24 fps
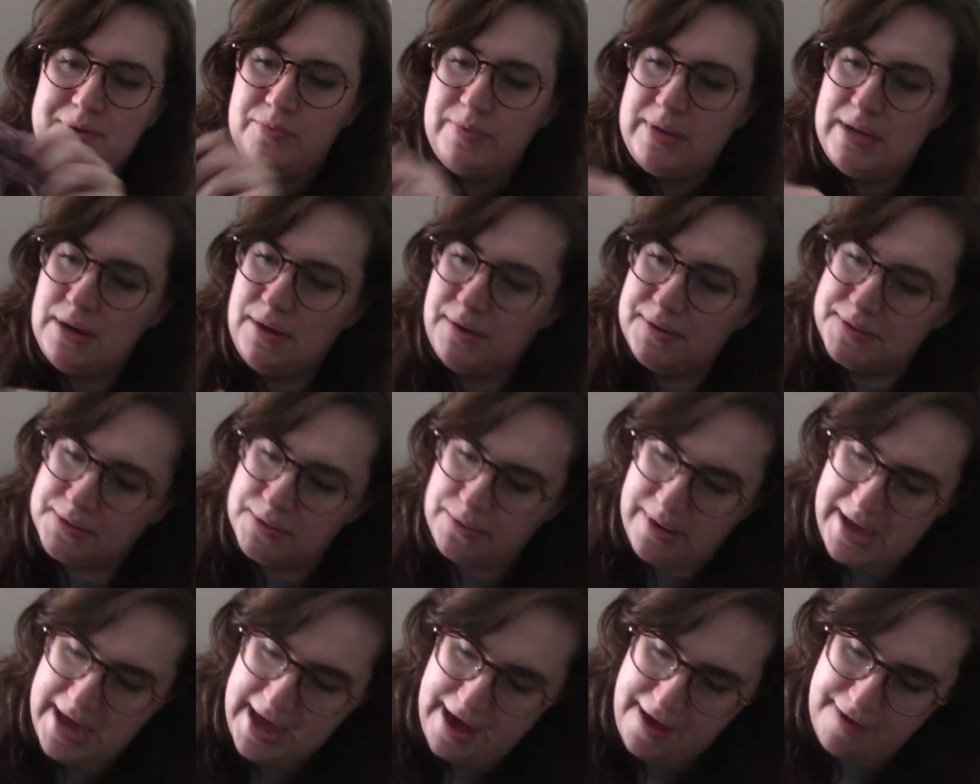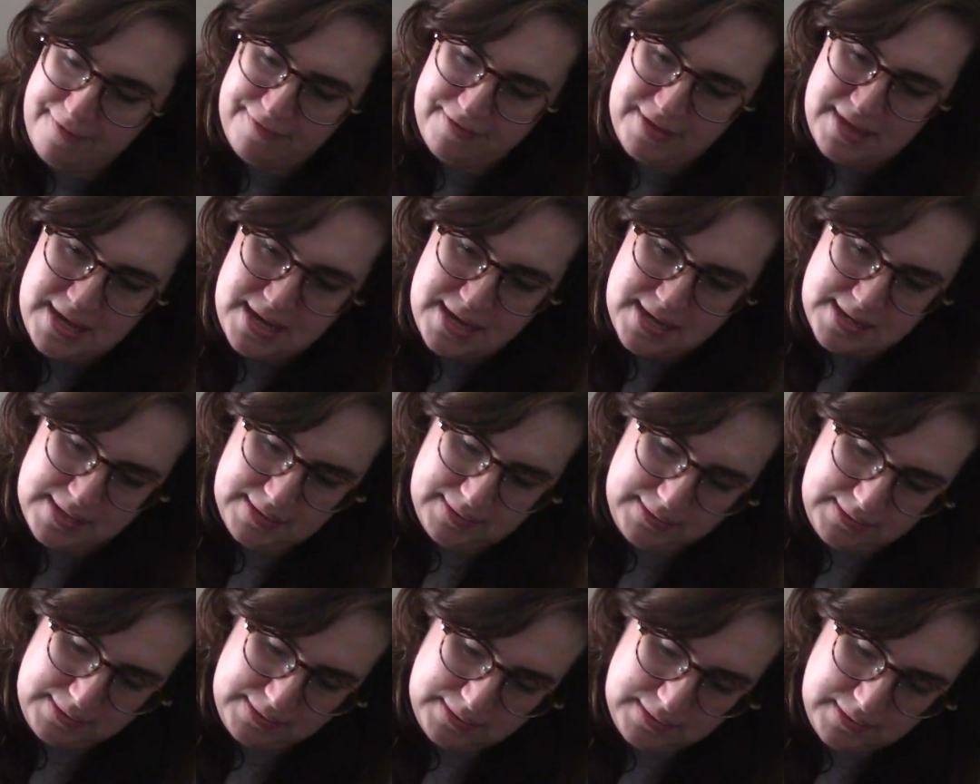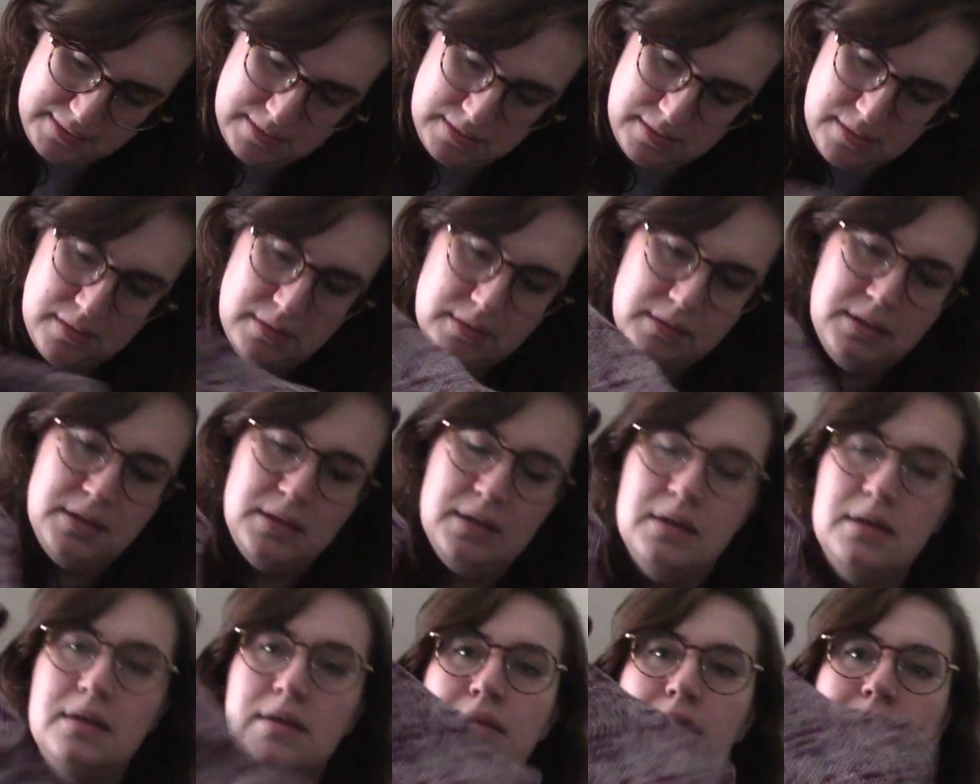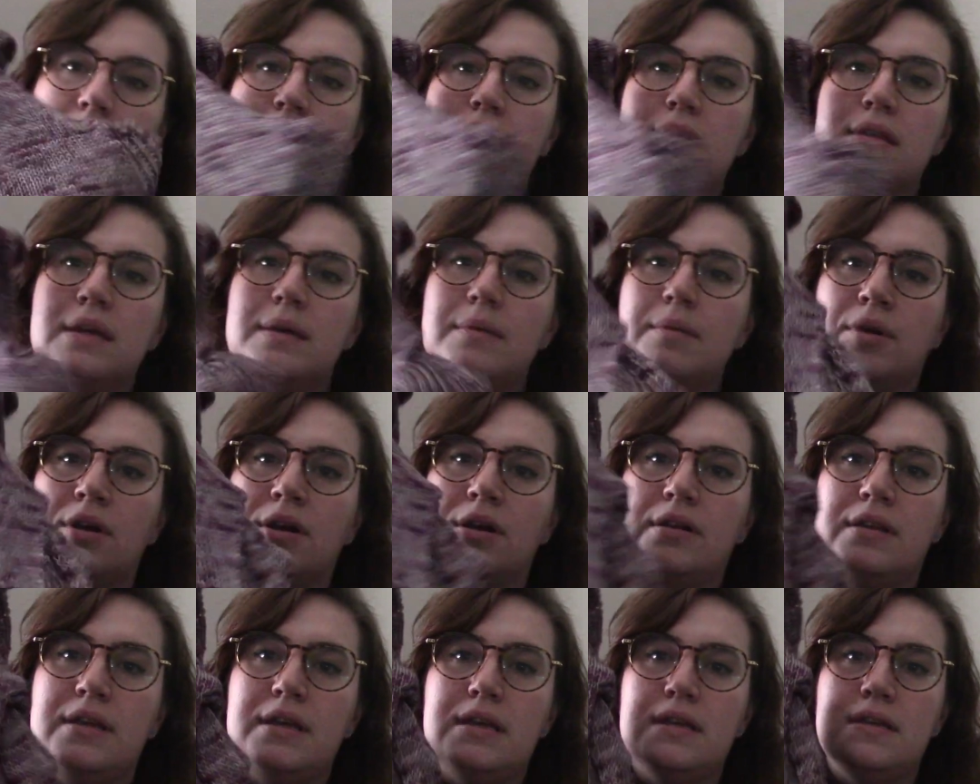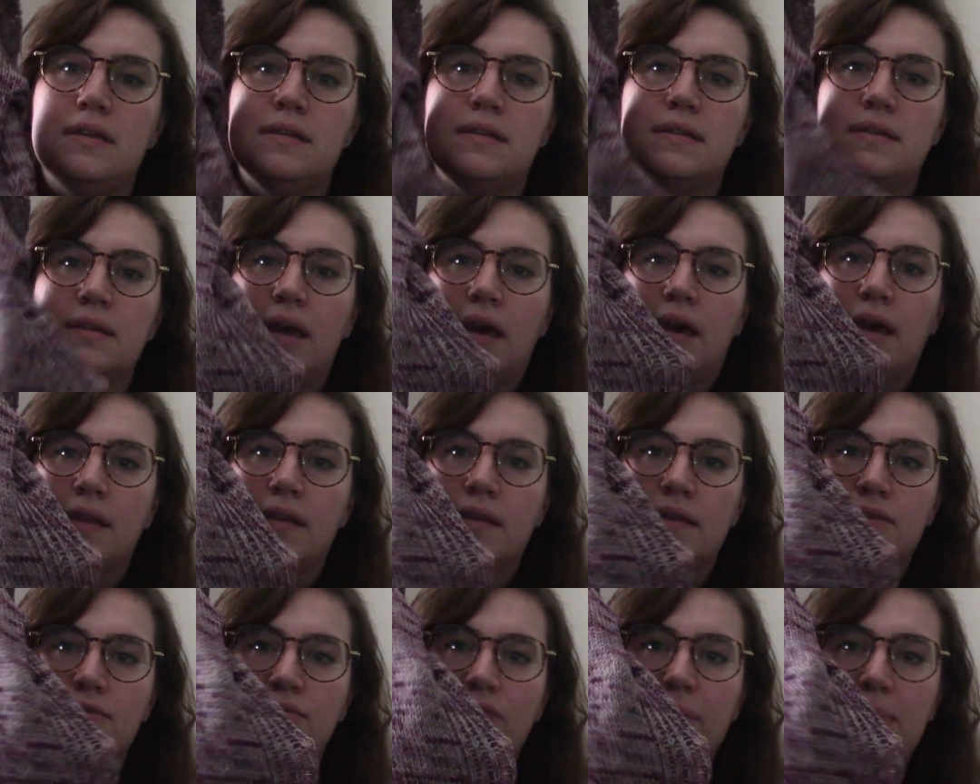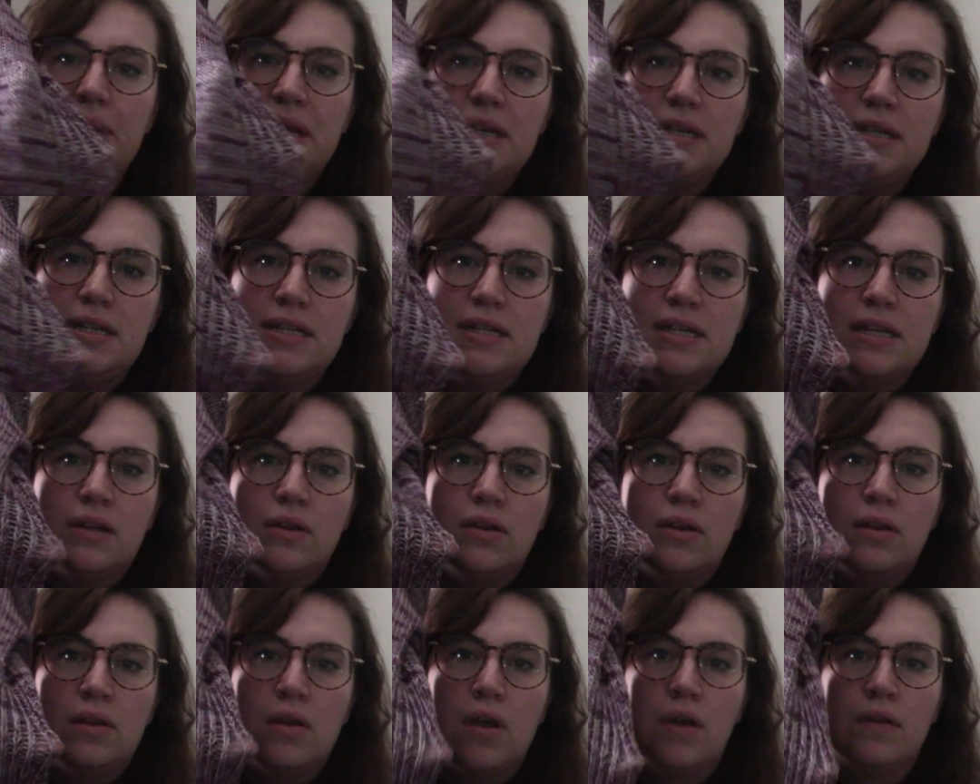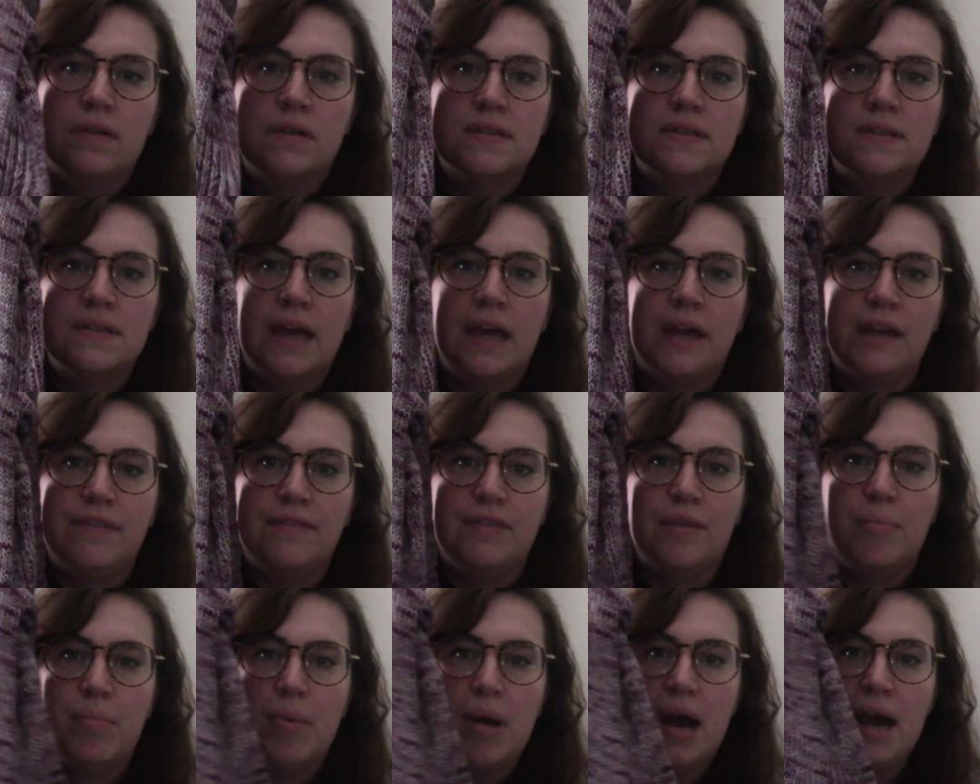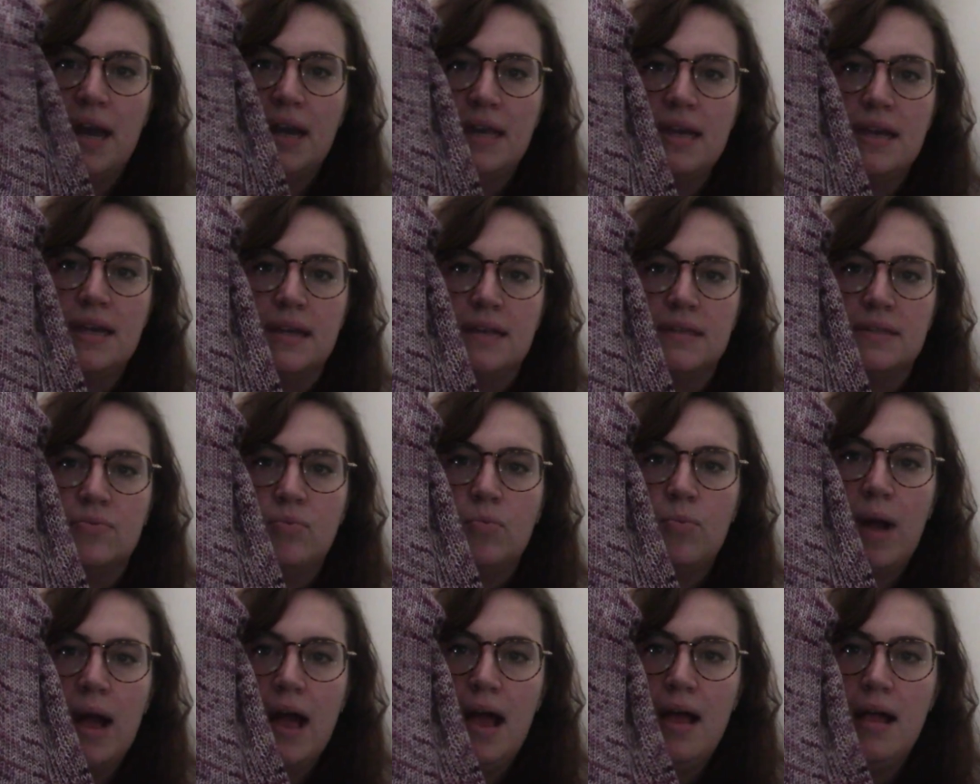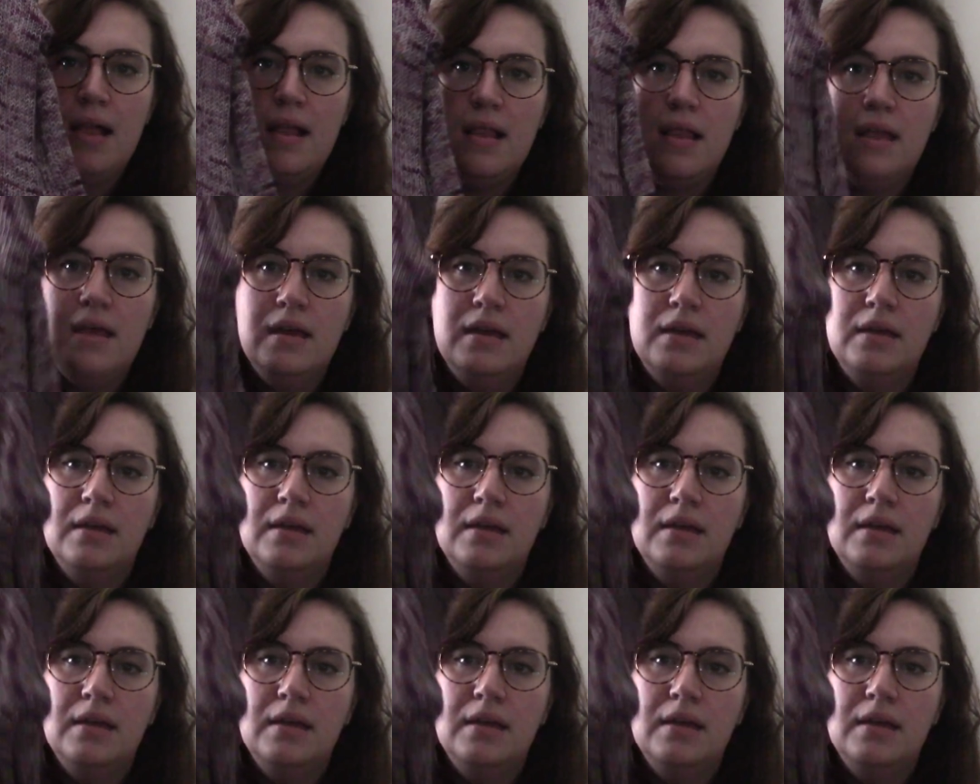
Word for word: We also have these slip, or these this ribbing detail along the side of the body as well.